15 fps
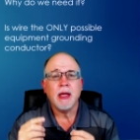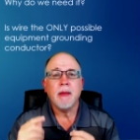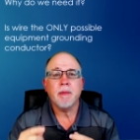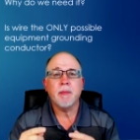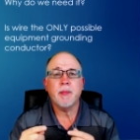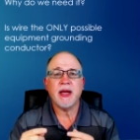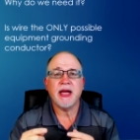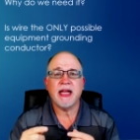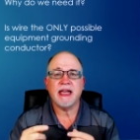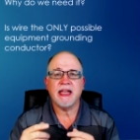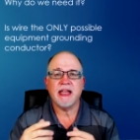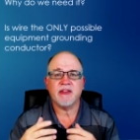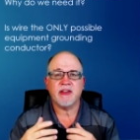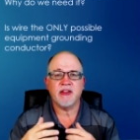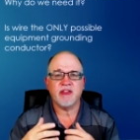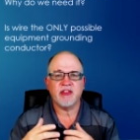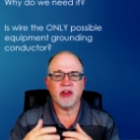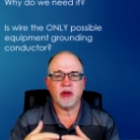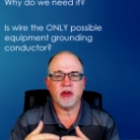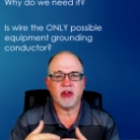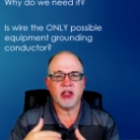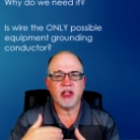but it's
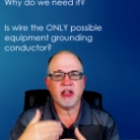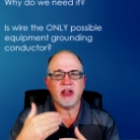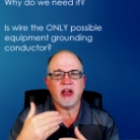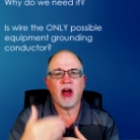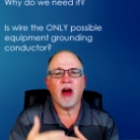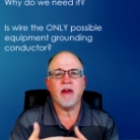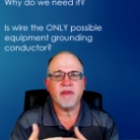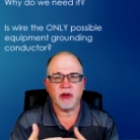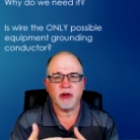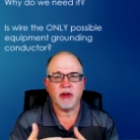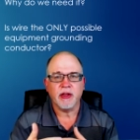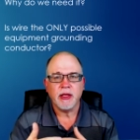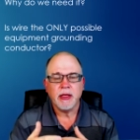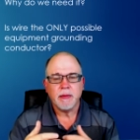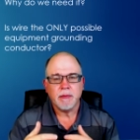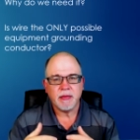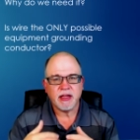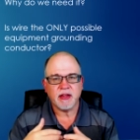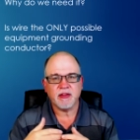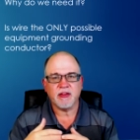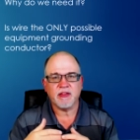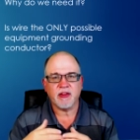considered covered
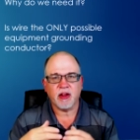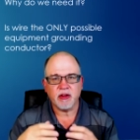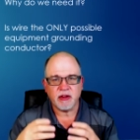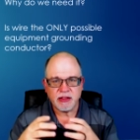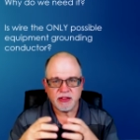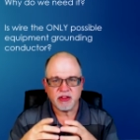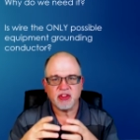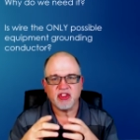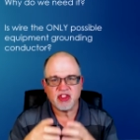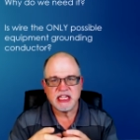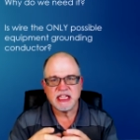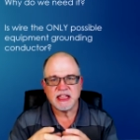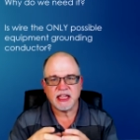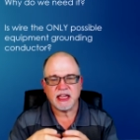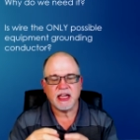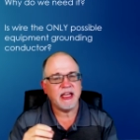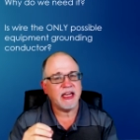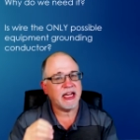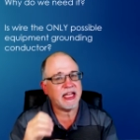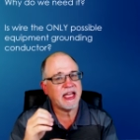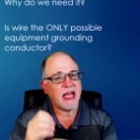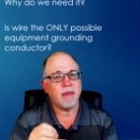because it's underneath the sheathing in a
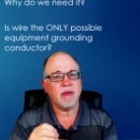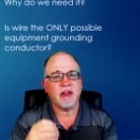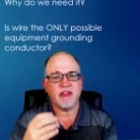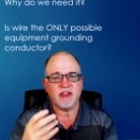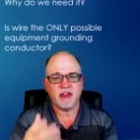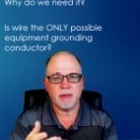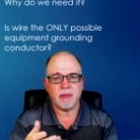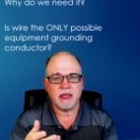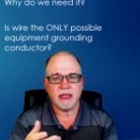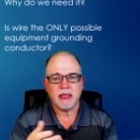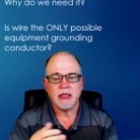cable assembly.